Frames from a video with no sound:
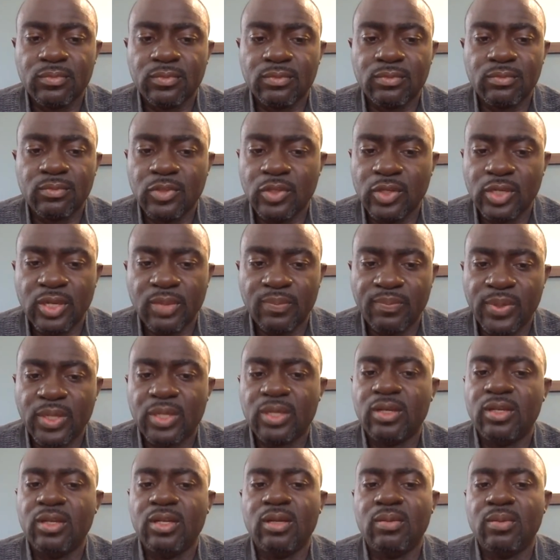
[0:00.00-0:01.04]
You can pick
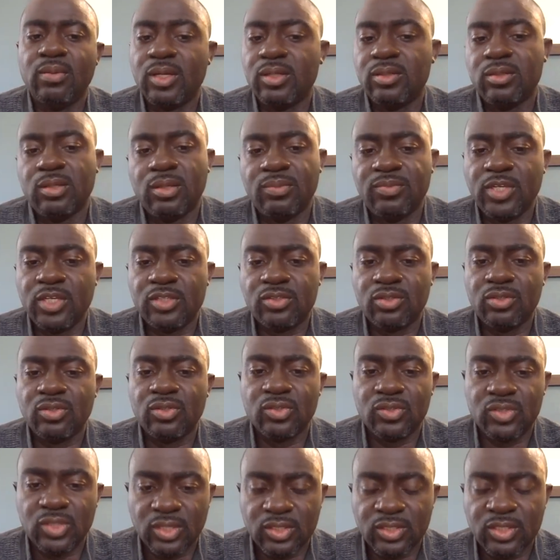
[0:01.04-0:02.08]
any number. I'm just
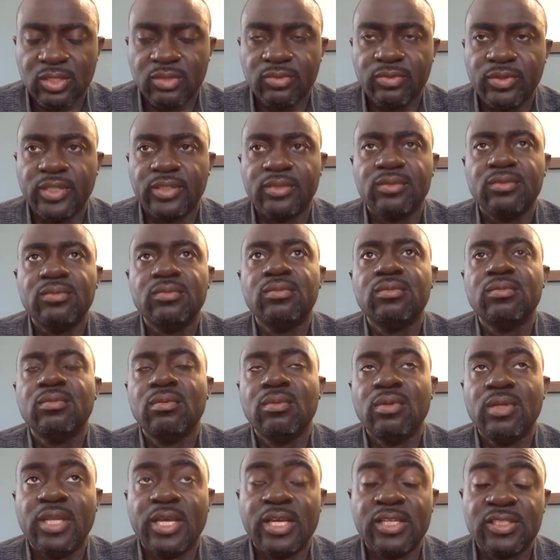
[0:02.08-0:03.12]
using 600.
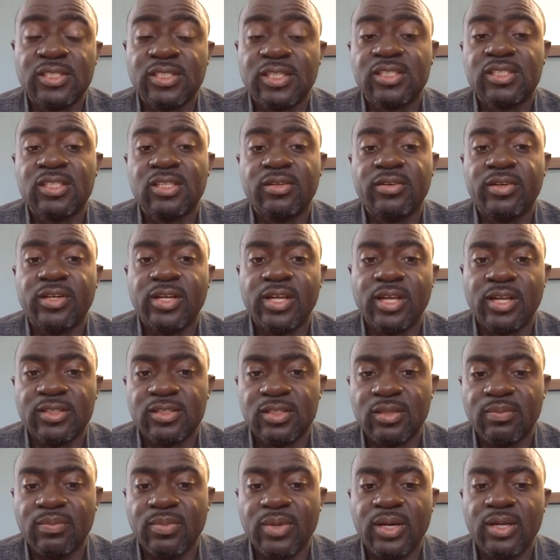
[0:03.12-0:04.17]
That's $600
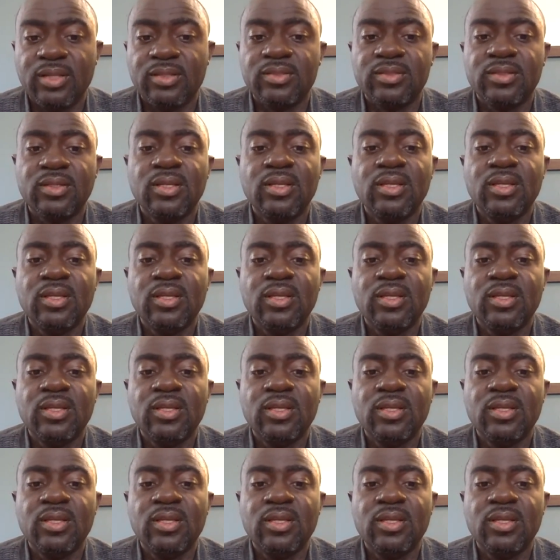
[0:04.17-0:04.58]
a month,